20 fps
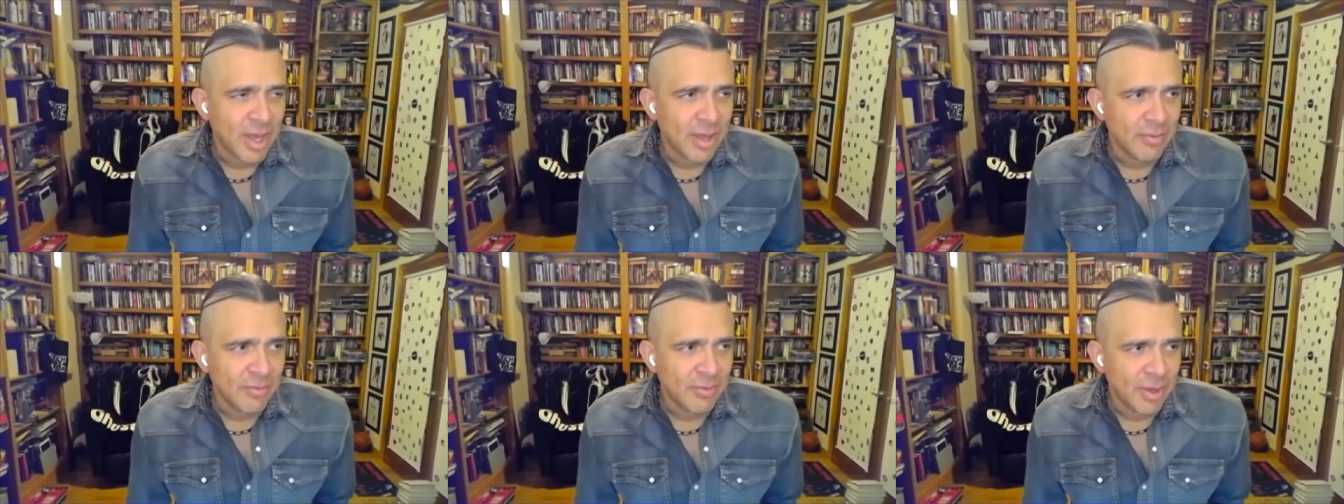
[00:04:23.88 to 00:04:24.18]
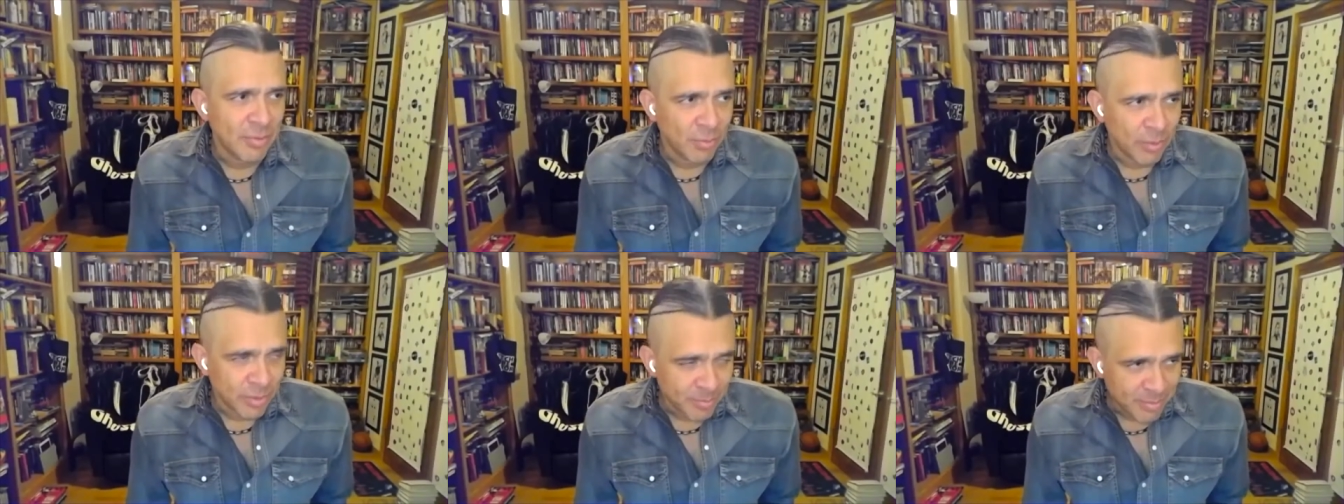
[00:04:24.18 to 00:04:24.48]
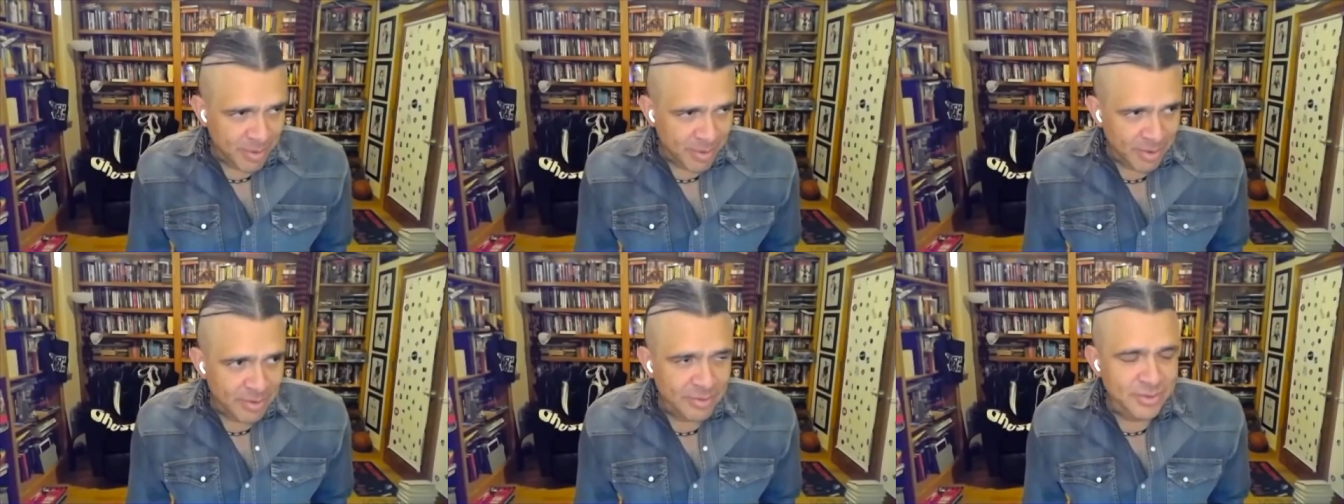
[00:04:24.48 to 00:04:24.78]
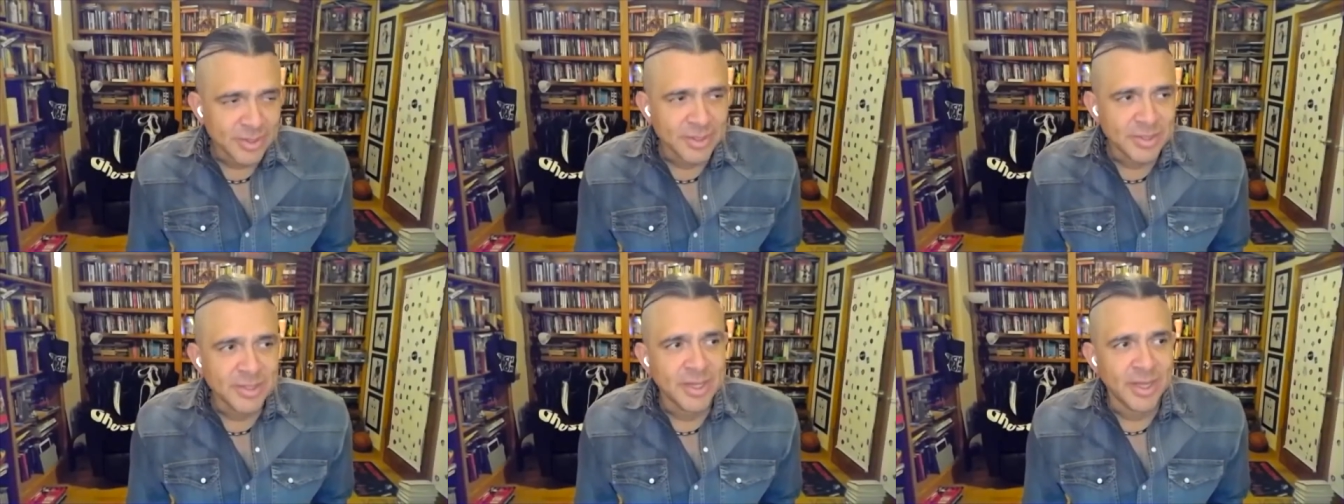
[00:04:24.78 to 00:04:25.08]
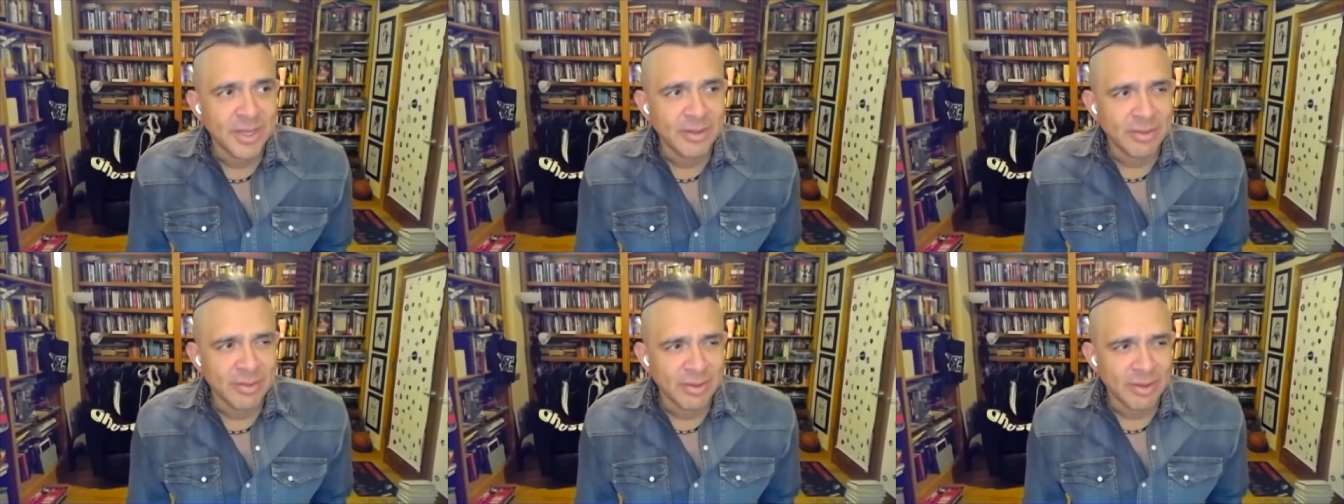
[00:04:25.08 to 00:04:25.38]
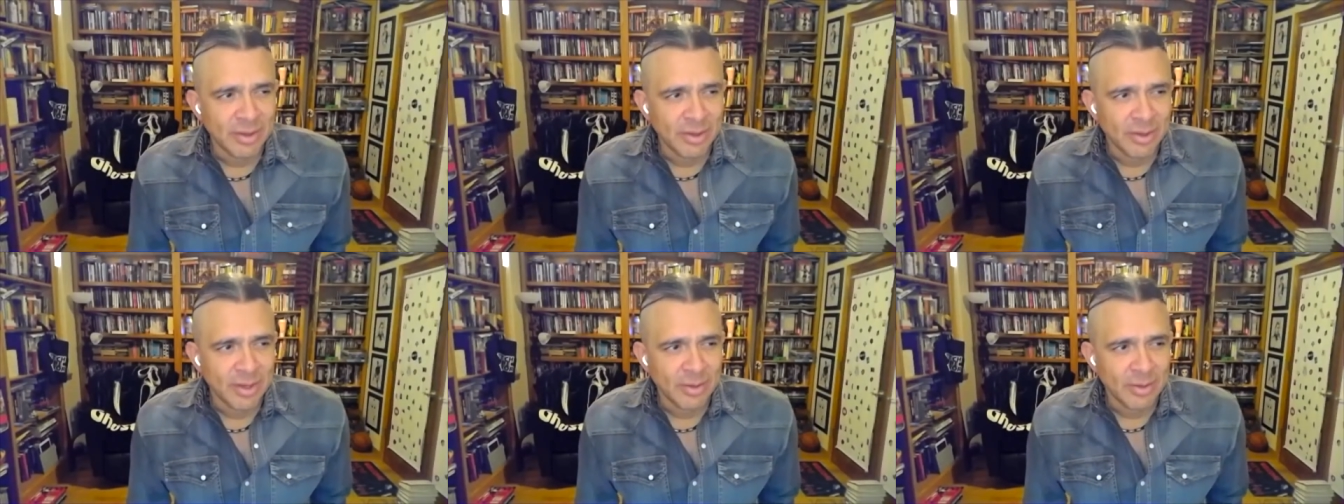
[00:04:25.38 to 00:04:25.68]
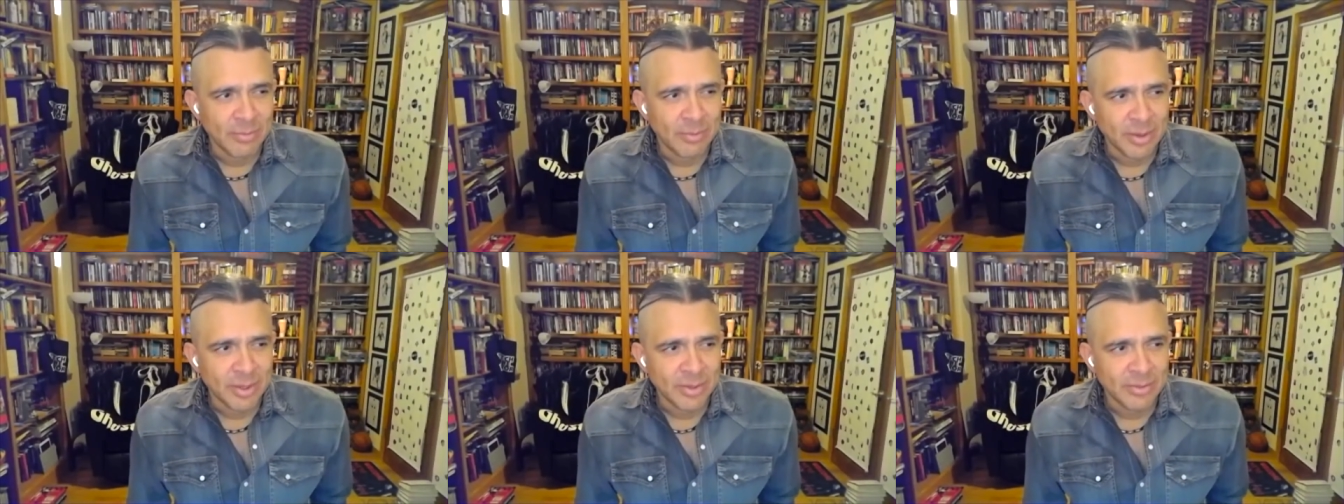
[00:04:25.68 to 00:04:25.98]
with My Heart as a Chainsaw, I
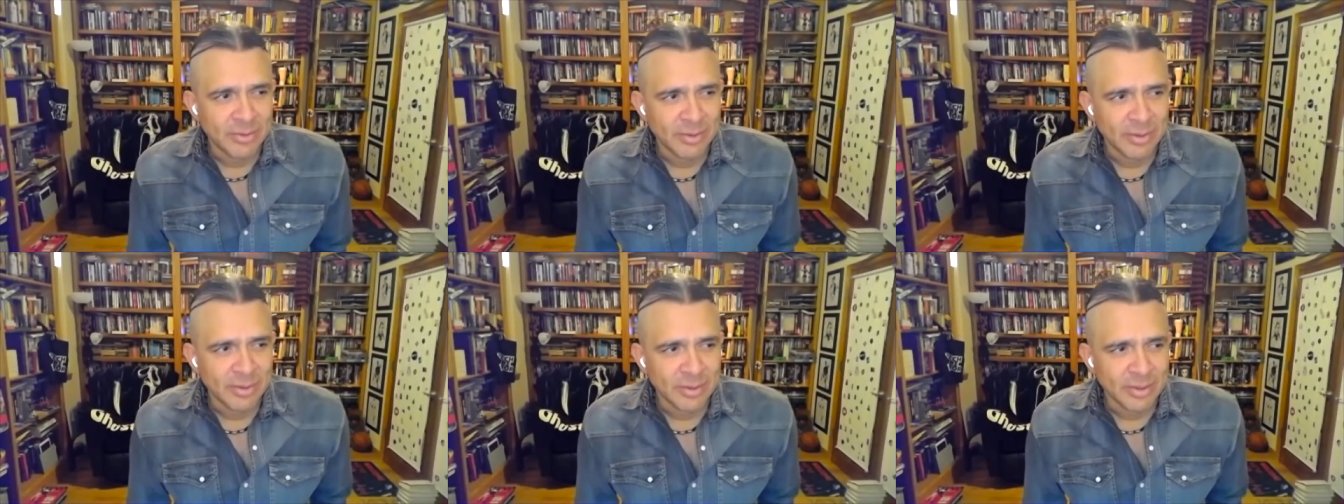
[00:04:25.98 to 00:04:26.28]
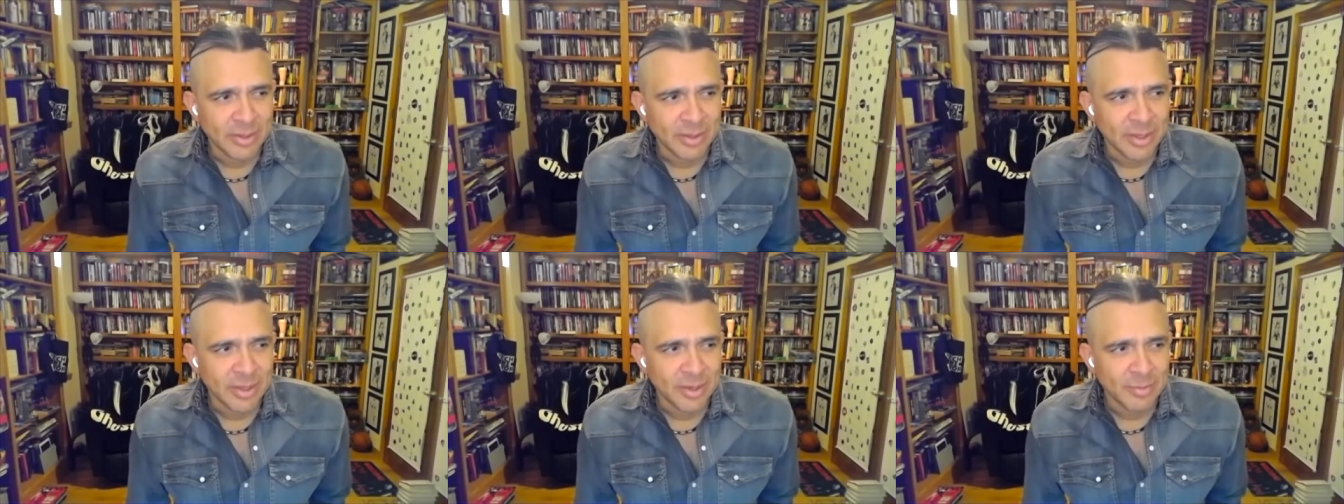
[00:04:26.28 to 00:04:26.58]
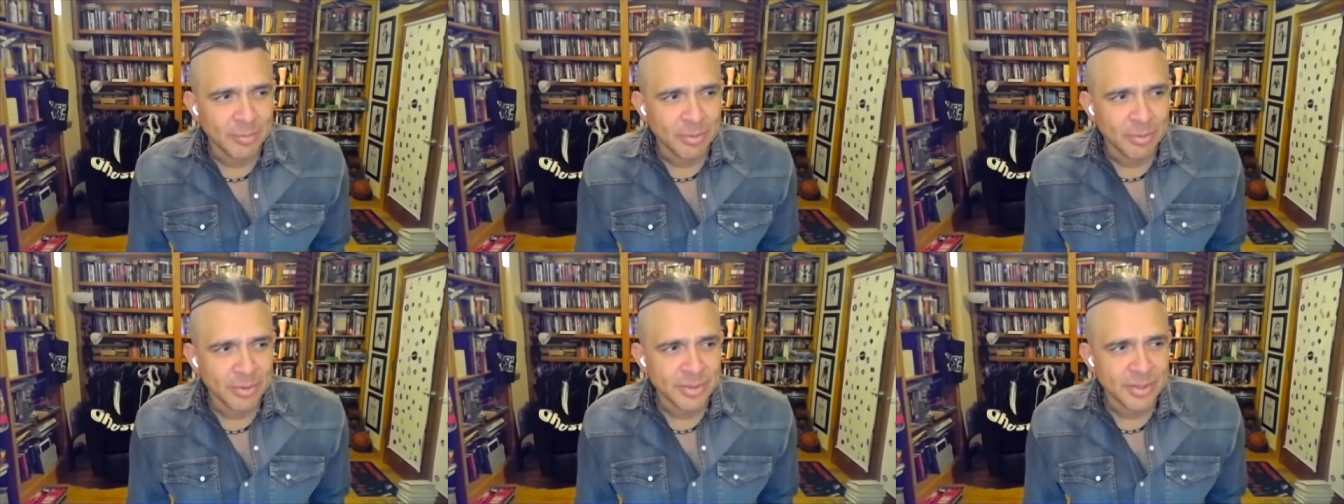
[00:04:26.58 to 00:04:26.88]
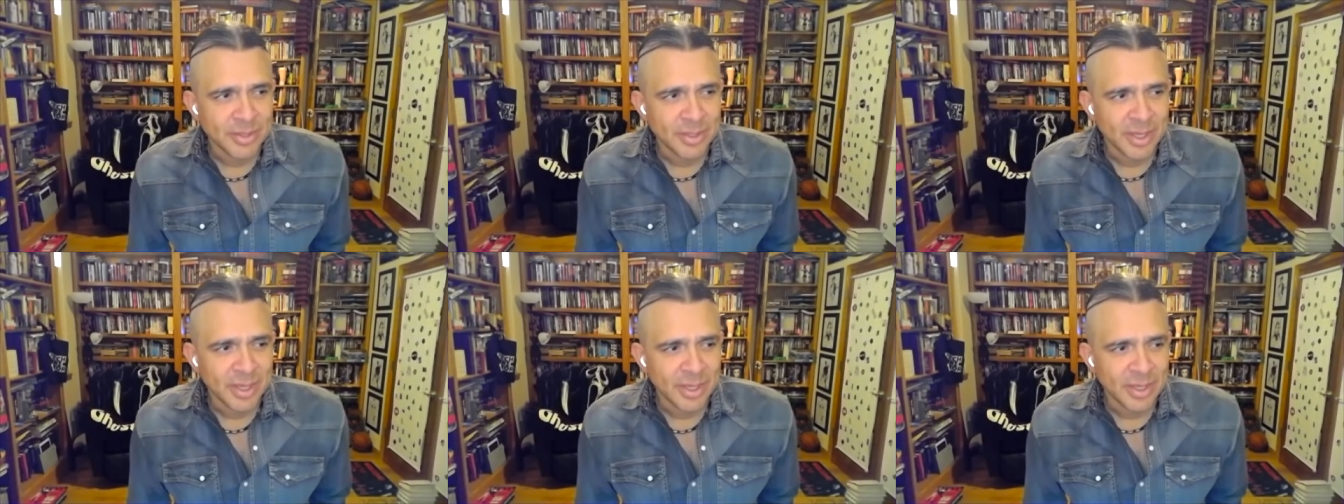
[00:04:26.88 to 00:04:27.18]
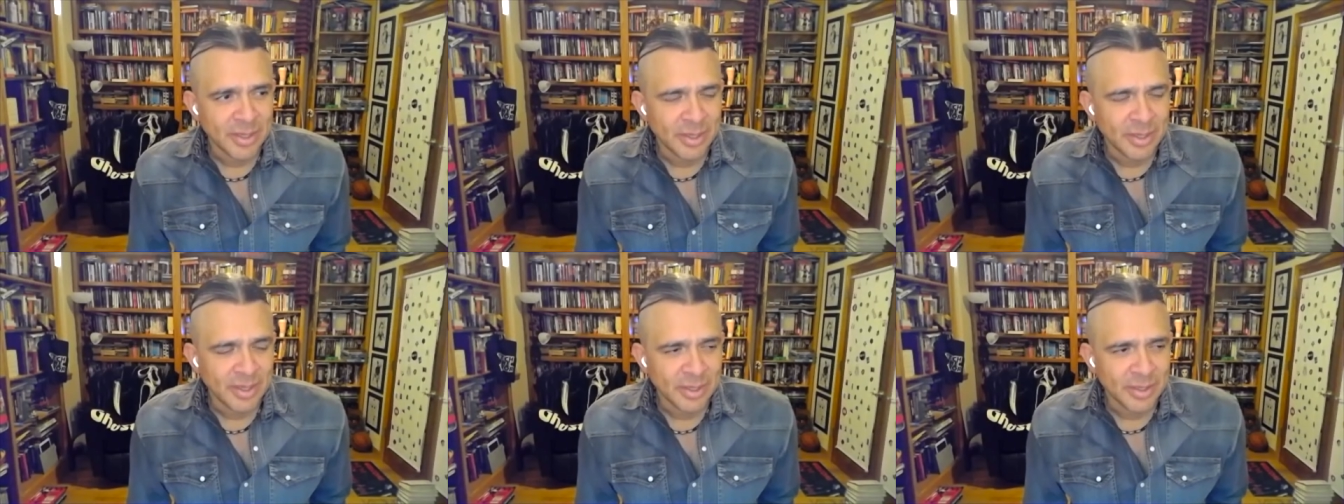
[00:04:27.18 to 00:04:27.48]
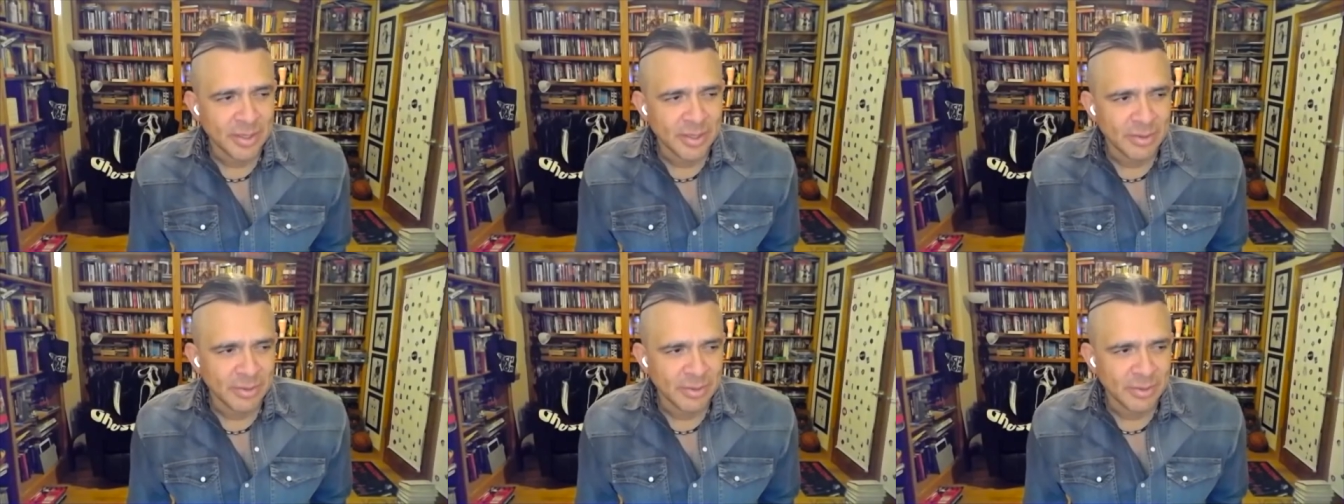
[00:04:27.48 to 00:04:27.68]
wanted to kind of push the idea,